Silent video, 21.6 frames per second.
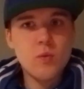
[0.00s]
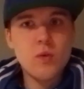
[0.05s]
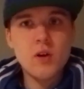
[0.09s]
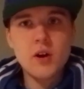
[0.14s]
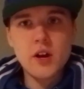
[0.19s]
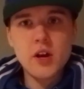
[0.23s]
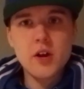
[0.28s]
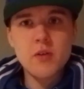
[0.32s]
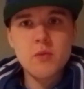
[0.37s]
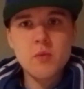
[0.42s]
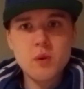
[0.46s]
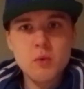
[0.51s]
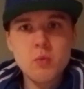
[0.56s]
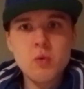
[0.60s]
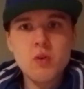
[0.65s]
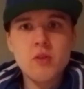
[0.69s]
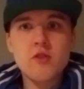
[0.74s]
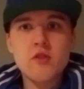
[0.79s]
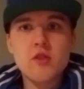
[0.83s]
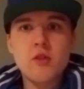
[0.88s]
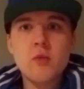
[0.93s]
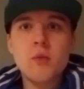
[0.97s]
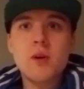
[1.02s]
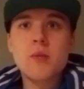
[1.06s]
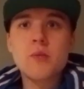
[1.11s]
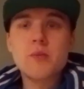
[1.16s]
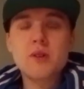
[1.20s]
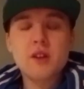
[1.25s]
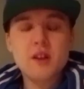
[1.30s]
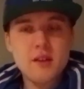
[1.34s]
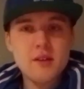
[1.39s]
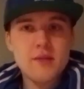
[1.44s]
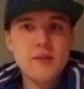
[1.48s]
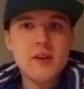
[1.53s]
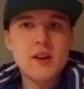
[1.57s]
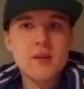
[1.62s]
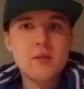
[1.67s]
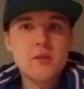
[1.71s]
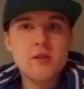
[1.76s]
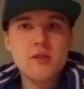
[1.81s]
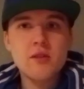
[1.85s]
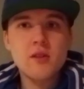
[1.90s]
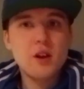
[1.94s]
I know we won 2-1, but the
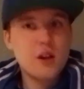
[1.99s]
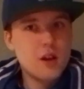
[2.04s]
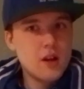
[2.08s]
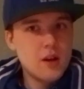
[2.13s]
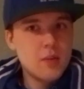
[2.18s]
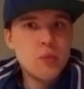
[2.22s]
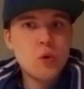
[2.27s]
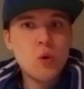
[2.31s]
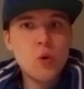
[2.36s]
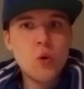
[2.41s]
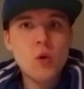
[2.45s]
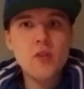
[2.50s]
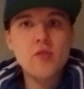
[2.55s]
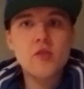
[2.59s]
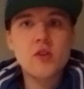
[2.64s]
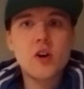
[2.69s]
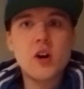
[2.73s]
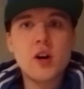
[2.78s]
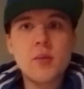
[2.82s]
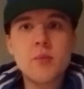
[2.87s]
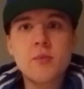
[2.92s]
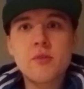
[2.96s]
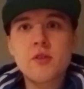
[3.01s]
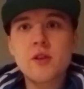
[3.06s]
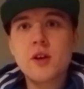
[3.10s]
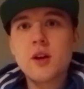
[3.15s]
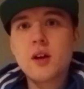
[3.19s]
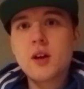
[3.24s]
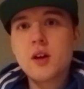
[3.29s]
defending was poor at times.